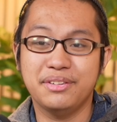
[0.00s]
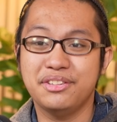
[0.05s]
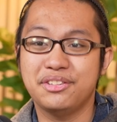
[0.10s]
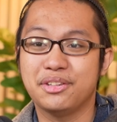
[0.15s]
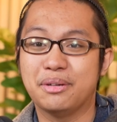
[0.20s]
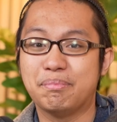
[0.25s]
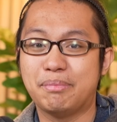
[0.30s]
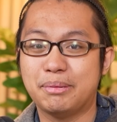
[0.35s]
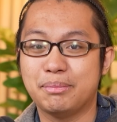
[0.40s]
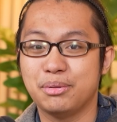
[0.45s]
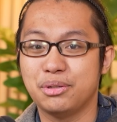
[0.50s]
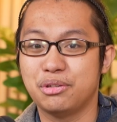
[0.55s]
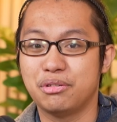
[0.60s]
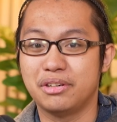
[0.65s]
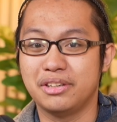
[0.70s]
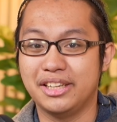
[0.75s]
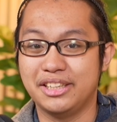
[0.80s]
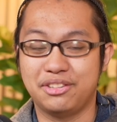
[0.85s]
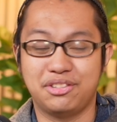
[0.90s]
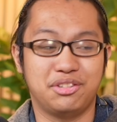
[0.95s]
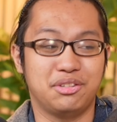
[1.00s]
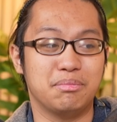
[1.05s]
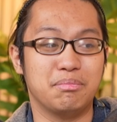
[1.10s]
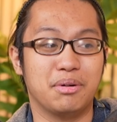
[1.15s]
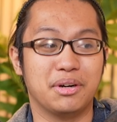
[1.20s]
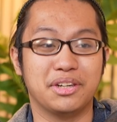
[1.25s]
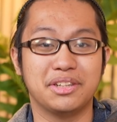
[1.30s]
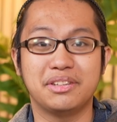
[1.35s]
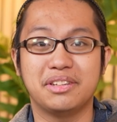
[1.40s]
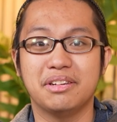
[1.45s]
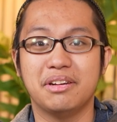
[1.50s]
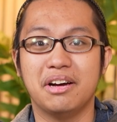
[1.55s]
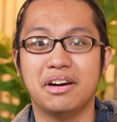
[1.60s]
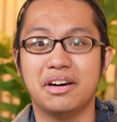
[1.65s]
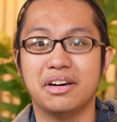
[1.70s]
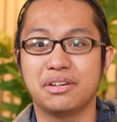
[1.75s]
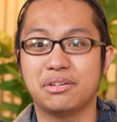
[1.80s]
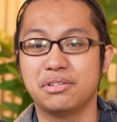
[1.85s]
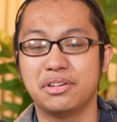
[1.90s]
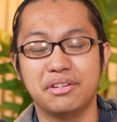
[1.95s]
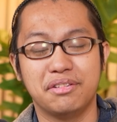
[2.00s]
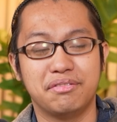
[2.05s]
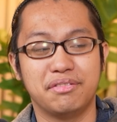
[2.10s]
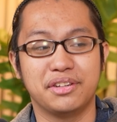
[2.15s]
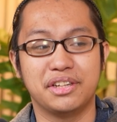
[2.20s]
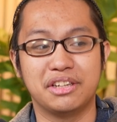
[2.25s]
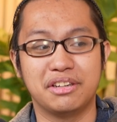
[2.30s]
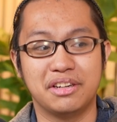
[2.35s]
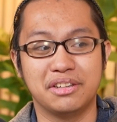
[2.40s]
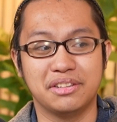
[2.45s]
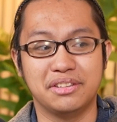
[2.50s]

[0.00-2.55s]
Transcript: some people who are like smart couldn't figure out